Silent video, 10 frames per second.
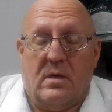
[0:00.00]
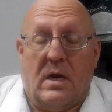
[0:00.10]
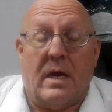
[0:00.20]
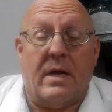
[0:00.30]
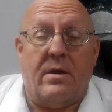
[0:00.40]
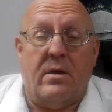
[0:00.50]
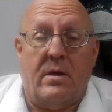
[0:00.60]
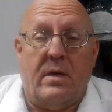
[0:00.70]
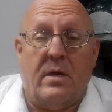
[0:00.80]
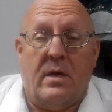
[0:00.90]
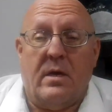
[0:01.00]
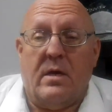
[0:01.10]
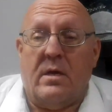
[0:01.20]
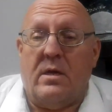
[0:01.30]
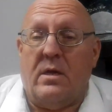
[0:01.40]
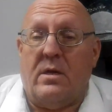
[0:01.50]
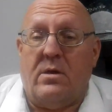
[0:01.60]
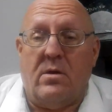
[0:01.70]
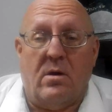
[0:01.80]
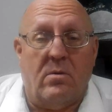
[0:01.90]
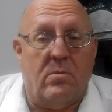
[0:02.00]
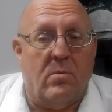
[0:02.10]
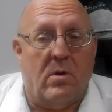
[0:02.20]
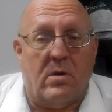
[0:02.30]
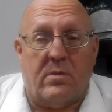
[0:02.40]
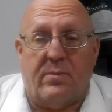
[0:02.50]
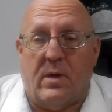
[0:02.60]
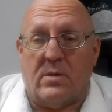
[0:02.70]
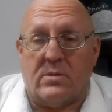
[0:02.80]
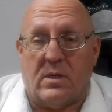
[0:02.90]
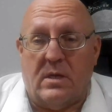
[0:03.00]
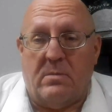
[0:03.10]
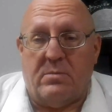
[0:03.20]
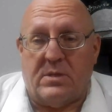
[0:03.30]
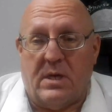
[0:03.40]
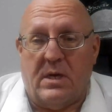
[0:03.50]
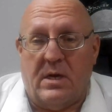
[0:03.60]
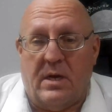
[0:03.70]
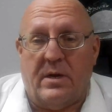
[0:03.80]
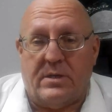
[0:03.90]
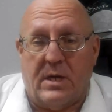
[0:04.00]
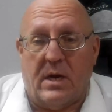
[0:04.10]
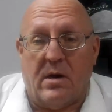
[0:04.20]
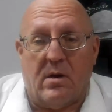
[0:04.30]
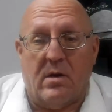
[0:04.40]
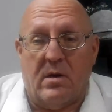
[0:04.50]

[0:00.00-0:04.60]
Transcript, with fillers: I can tell you, you don't want to fall asleep sitting in a chair.